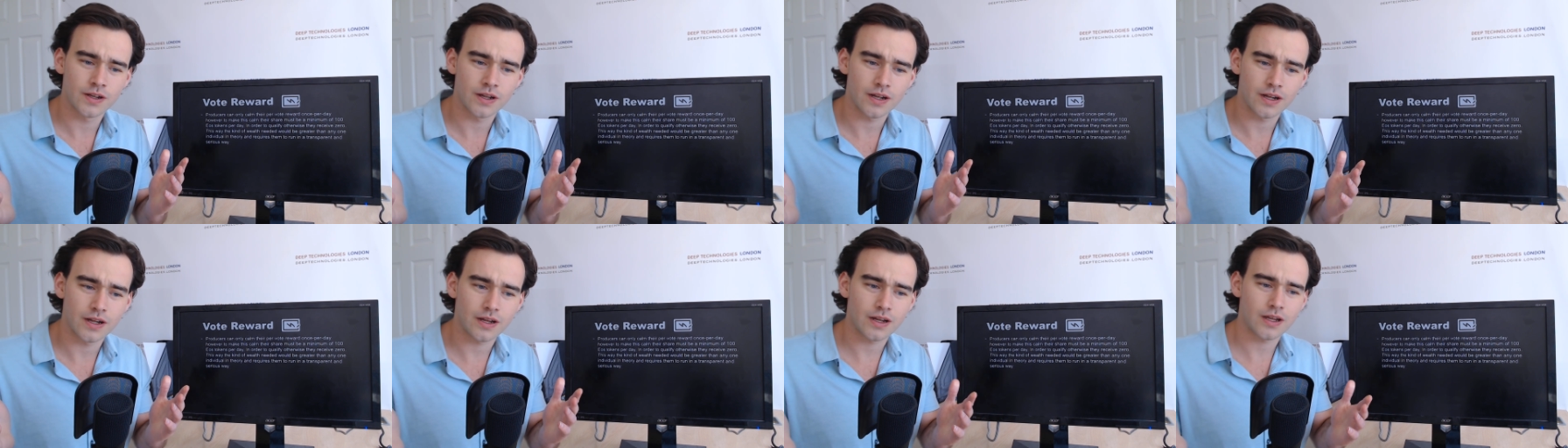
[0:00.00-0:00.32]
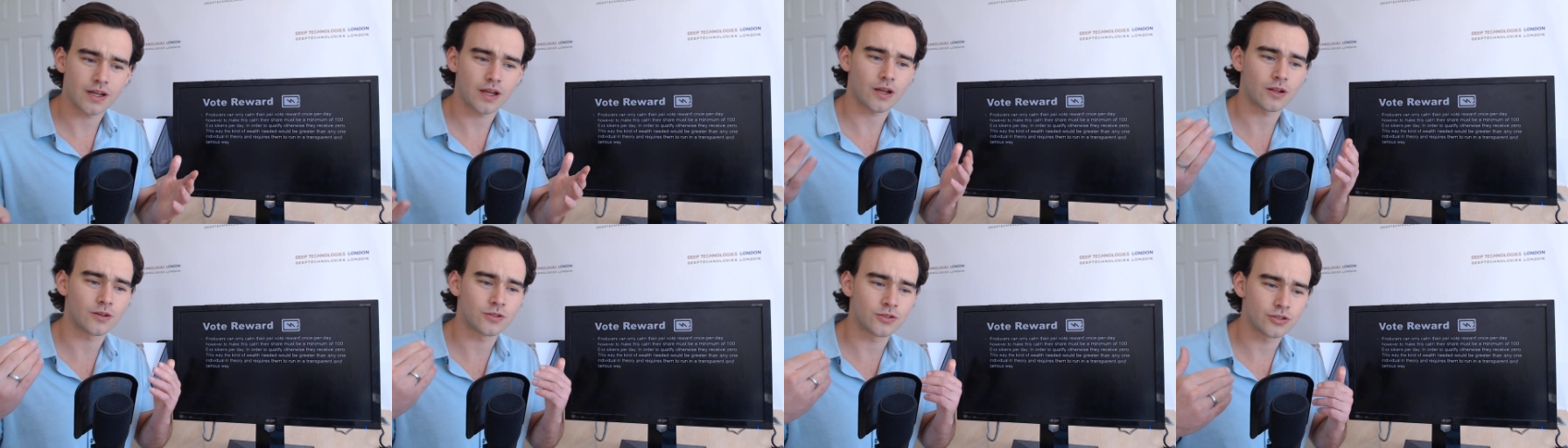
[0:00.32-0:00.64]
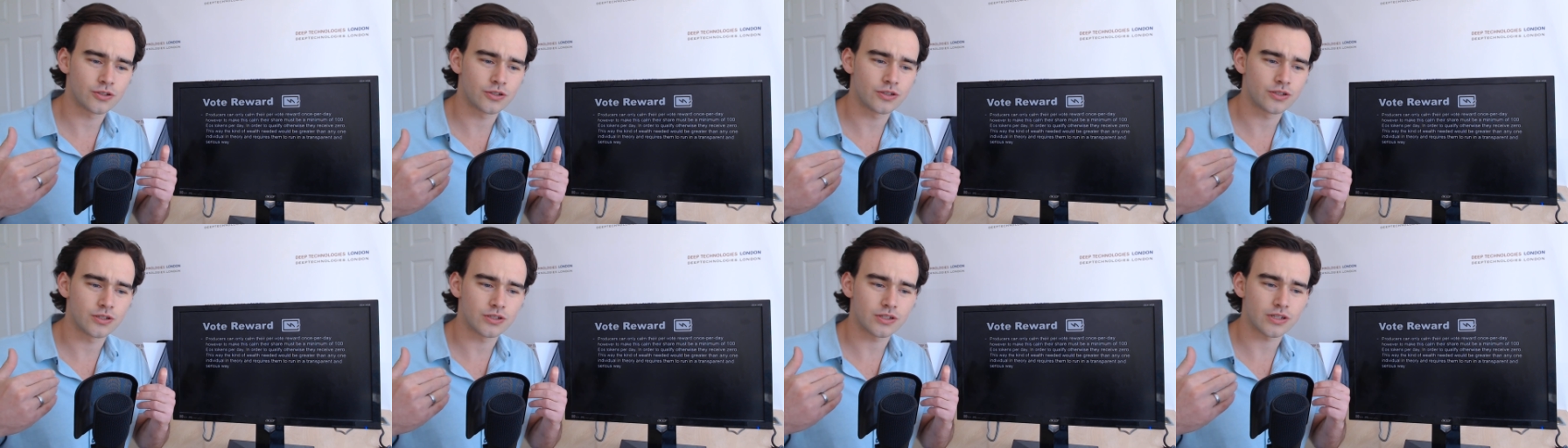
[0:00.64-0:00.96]

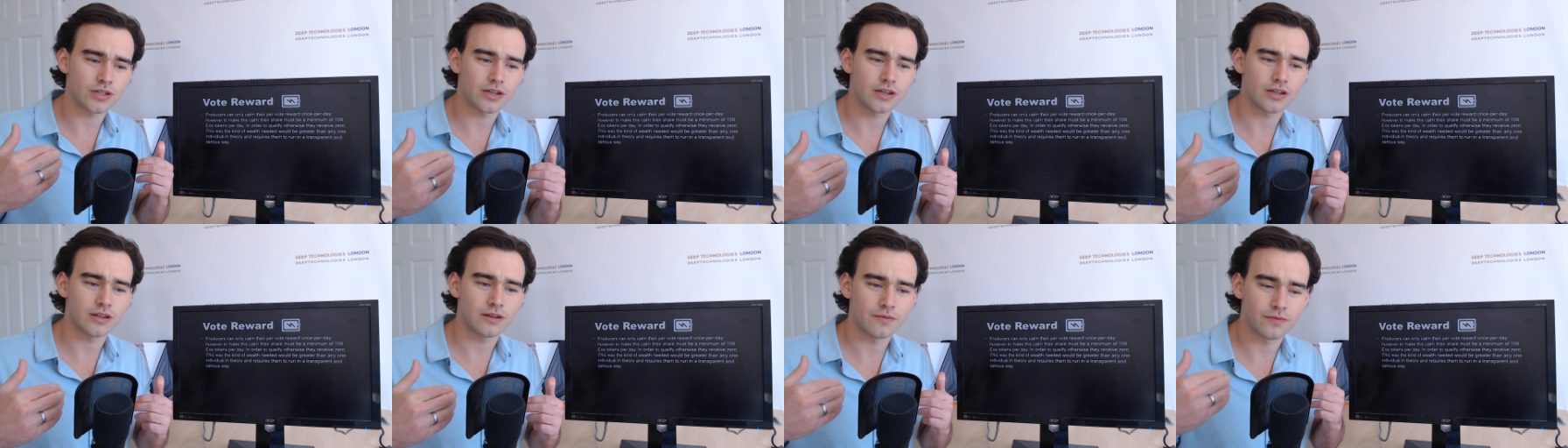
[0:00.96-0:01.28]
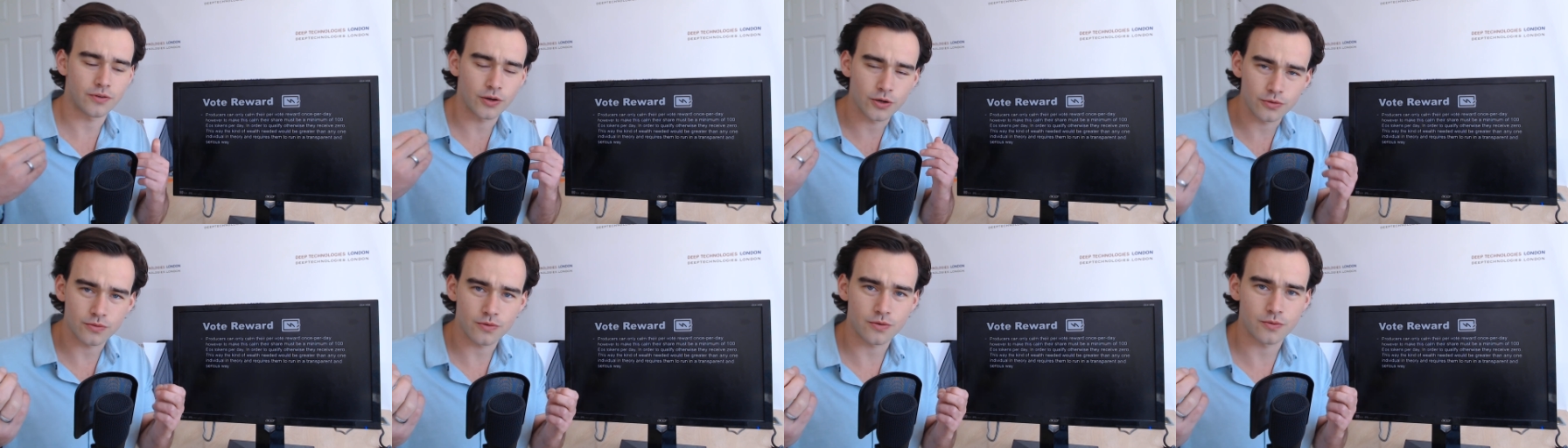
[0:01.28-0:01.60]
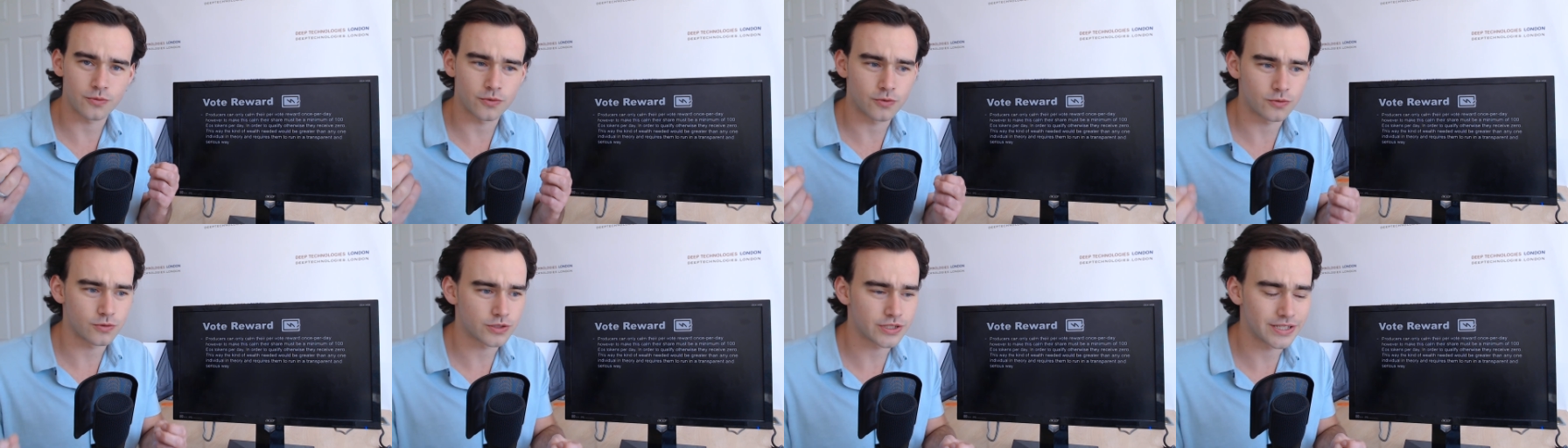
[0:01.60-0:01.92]
100 vote
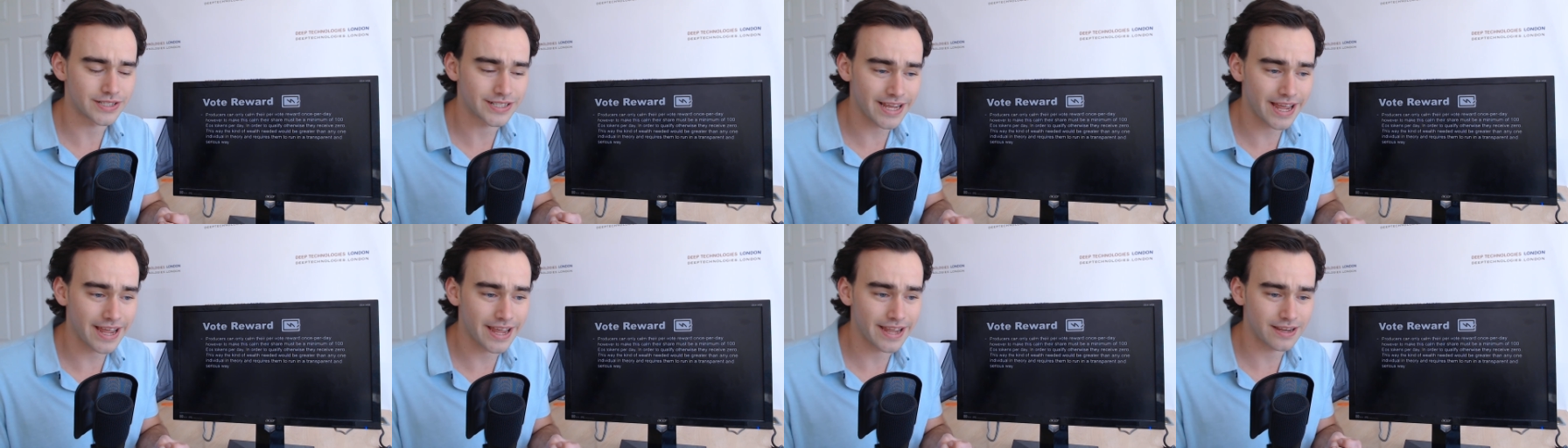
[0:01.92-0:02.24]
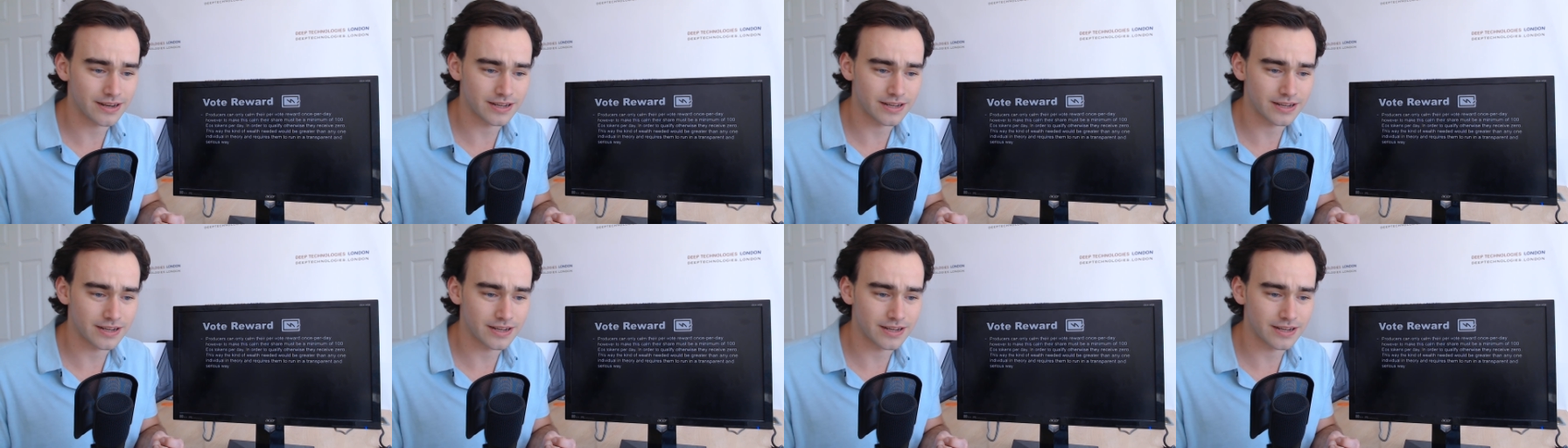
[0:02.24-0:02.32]
rewards a day,